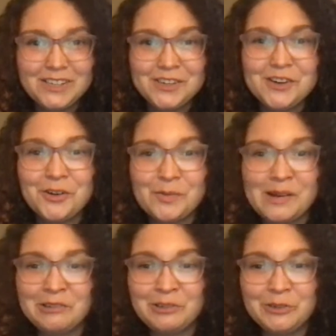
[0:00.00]
to know
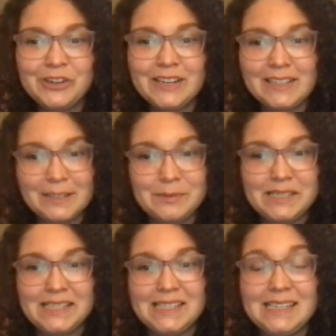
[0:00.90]
about lunar
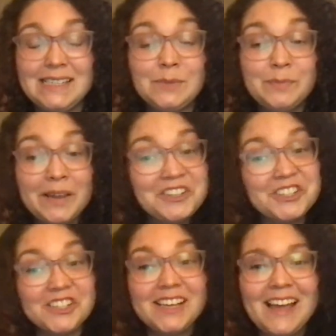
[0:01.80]
eclipses,
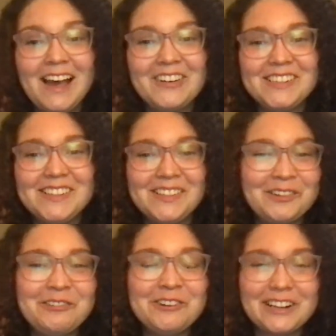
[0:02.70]
especially how to see the
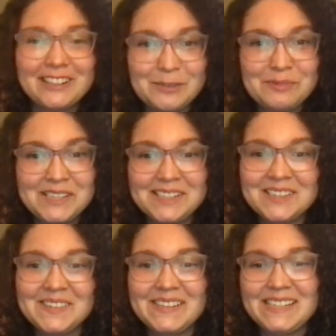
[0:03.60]
lunar eclipse that's
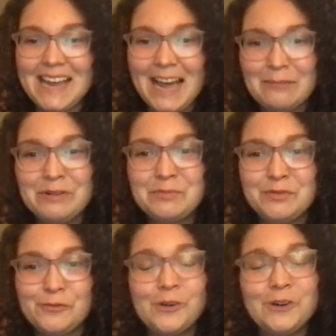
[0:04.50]
going to happen
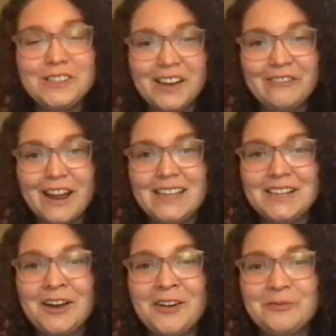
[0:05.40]
before sunrise
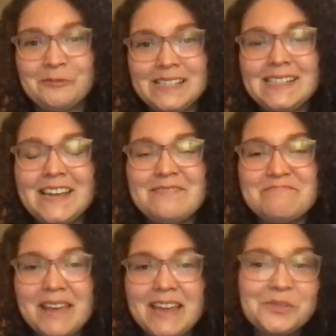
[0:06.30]
on Wednesday,
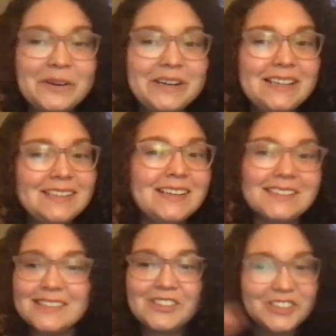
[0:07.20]
May
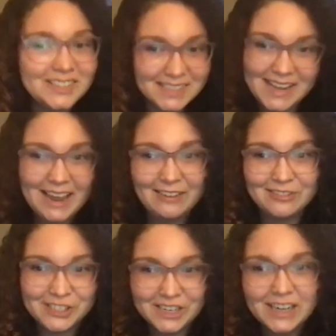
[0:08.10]
26th, just the day
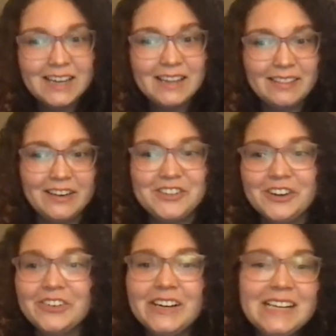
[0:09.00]
after that show.